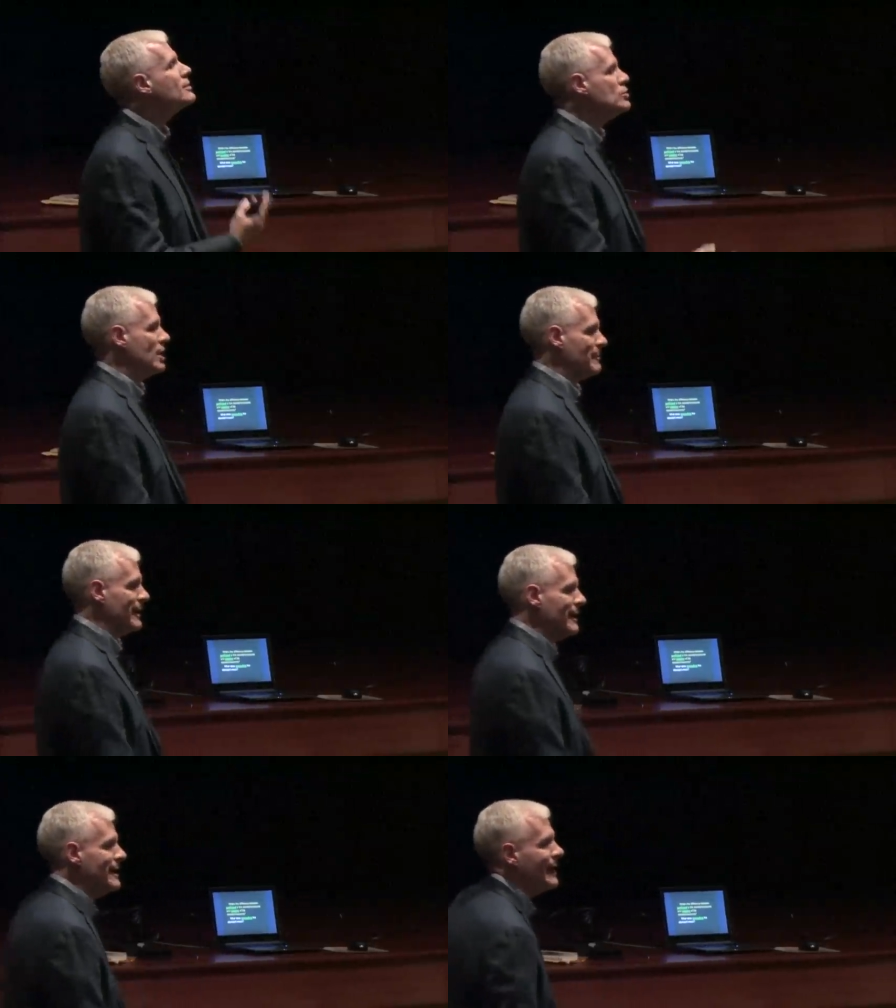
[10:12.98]

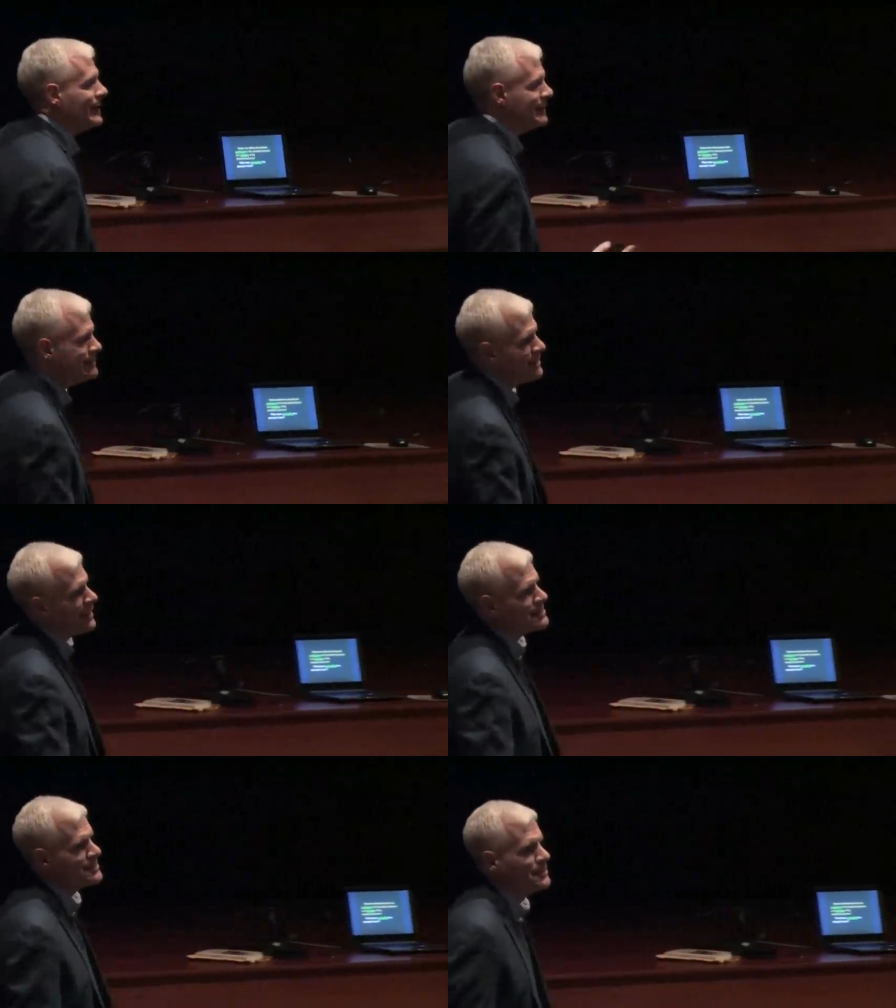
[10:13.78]
legitimate. And
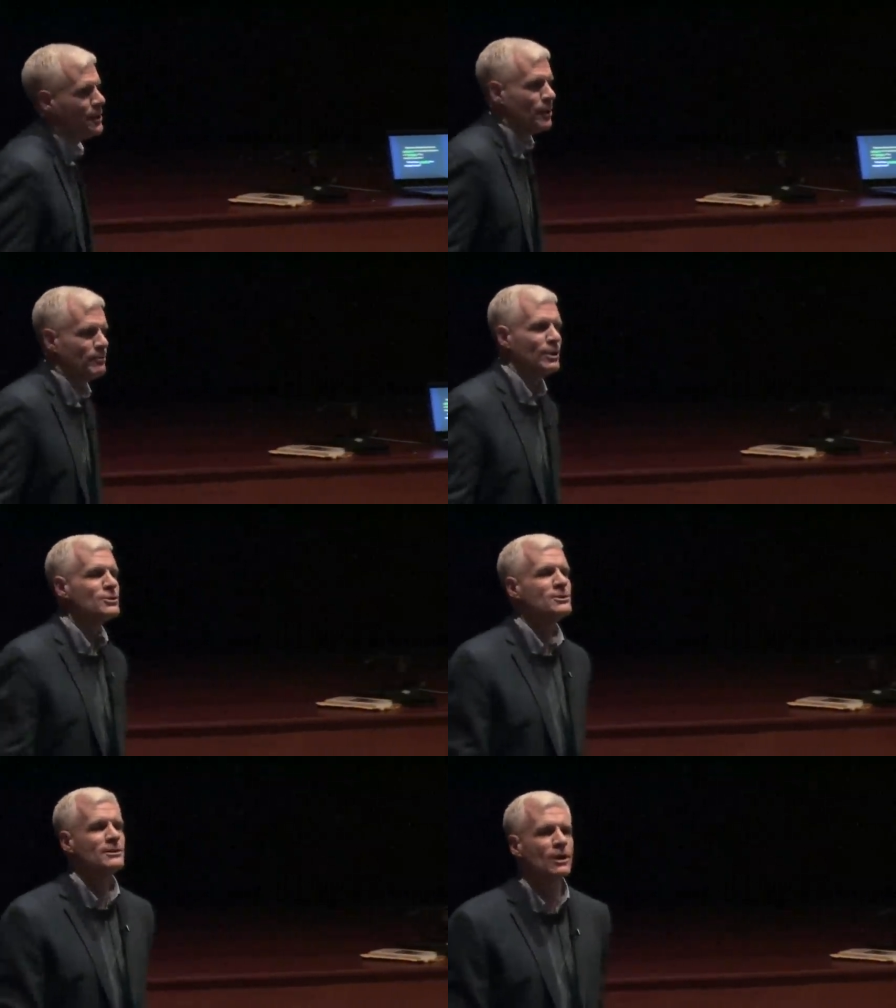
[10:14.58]
ETS,
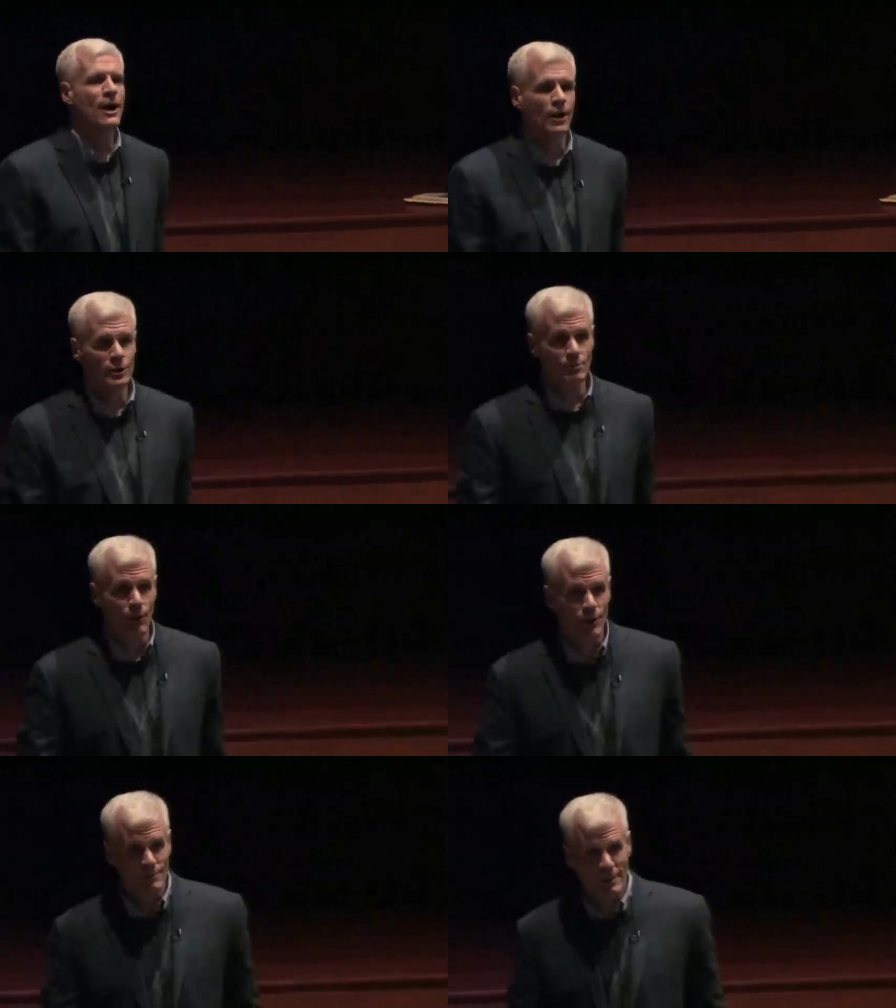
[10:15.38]
Pearson, the College
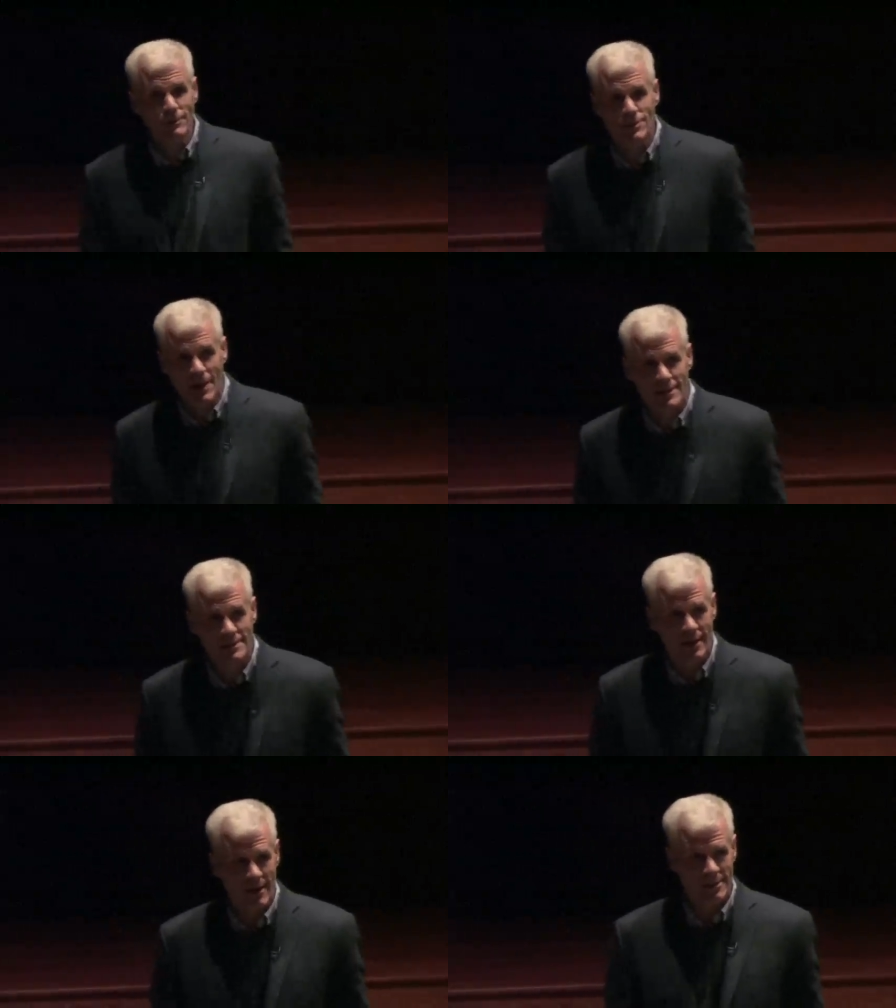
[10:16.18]
Board, the people who design
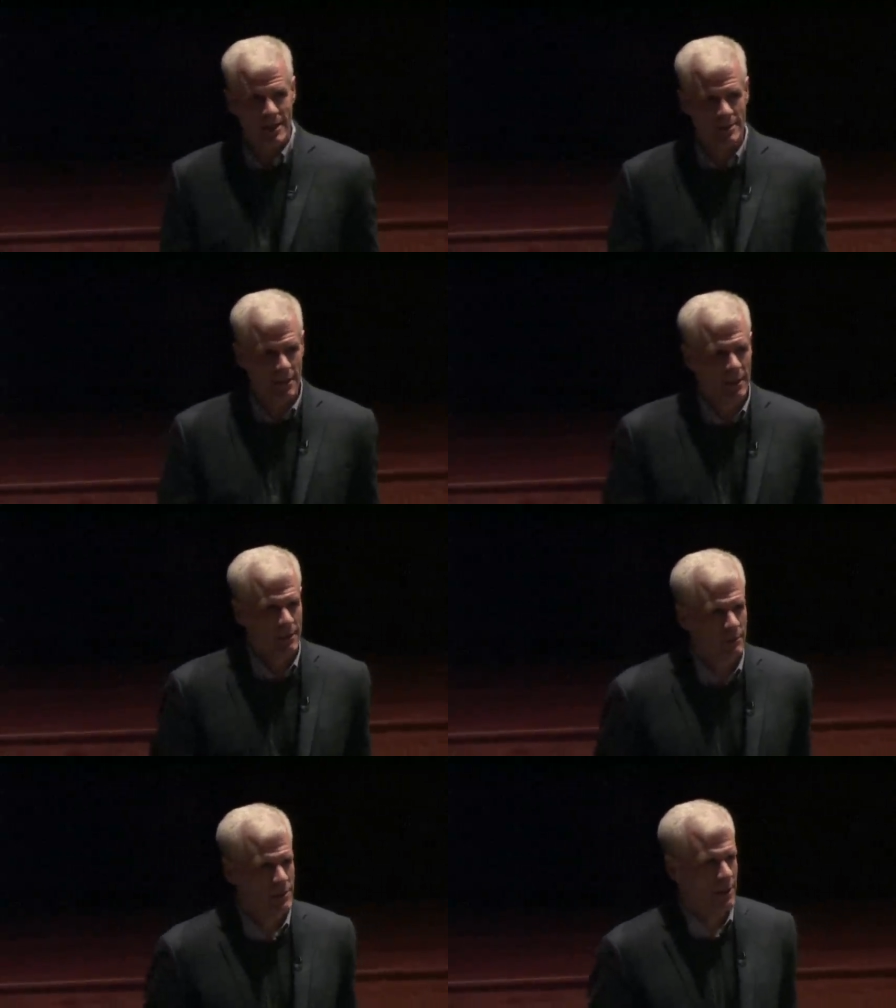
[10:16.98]
standardized tests
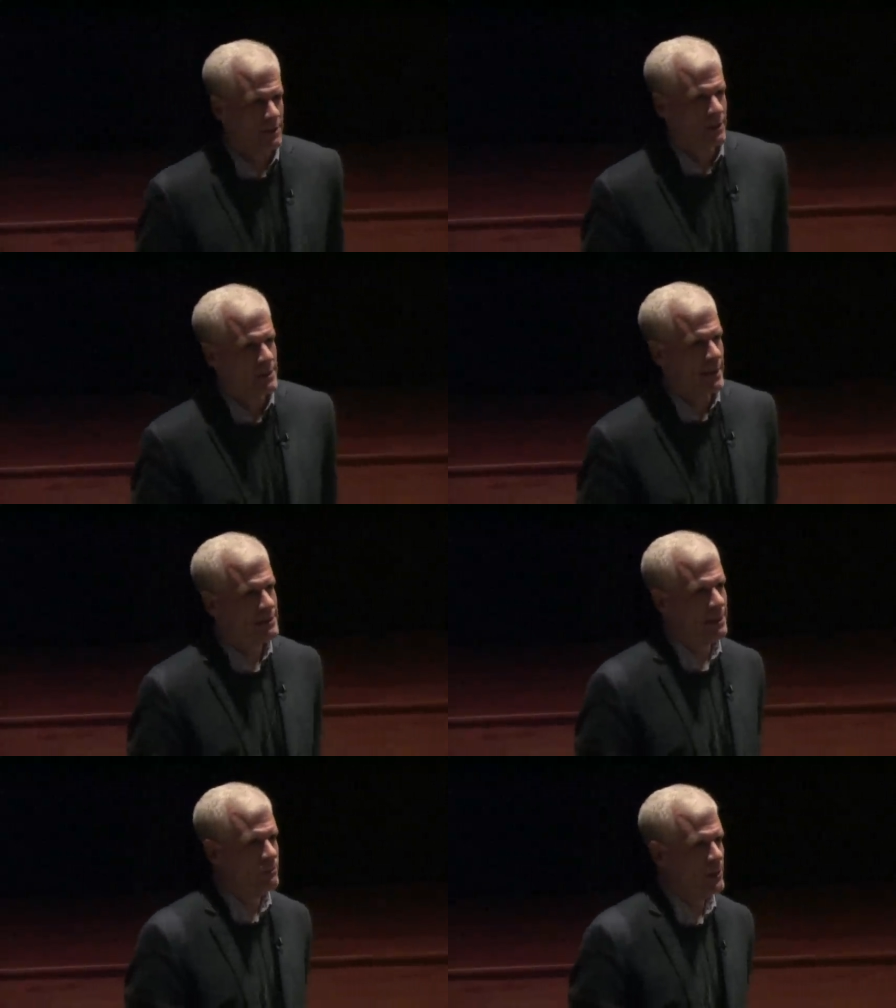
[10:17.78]
will tell you the exact
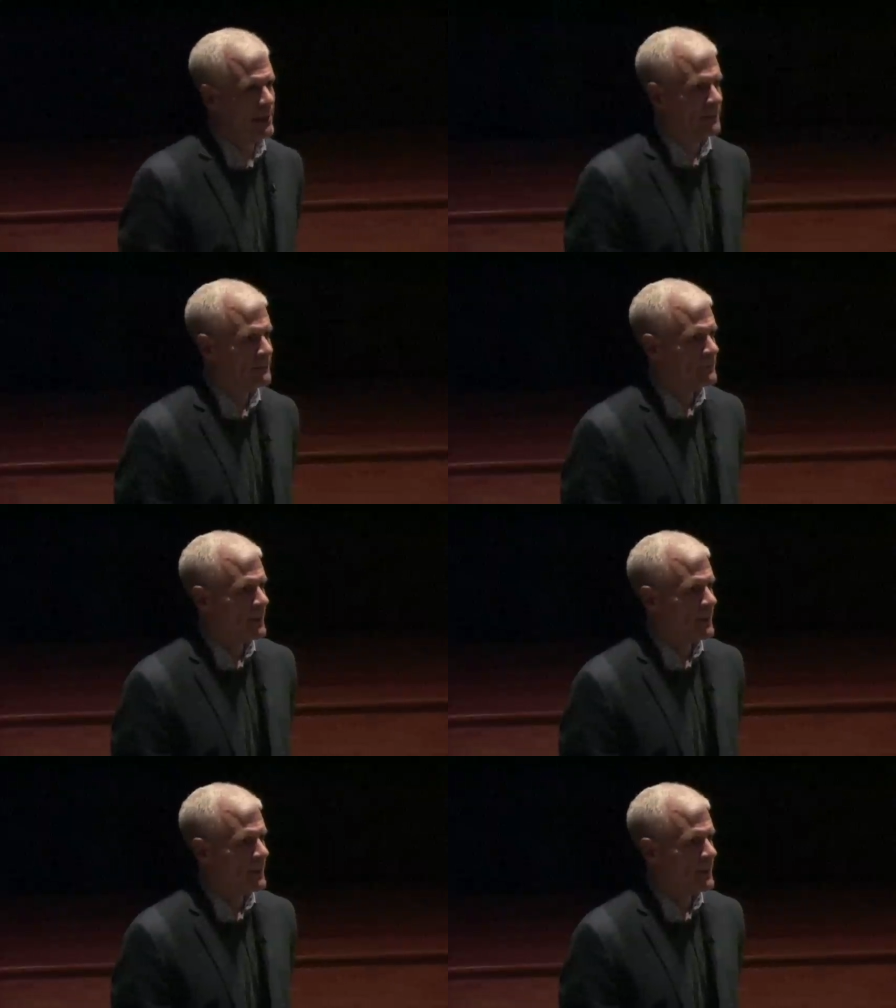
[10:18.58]
same thing.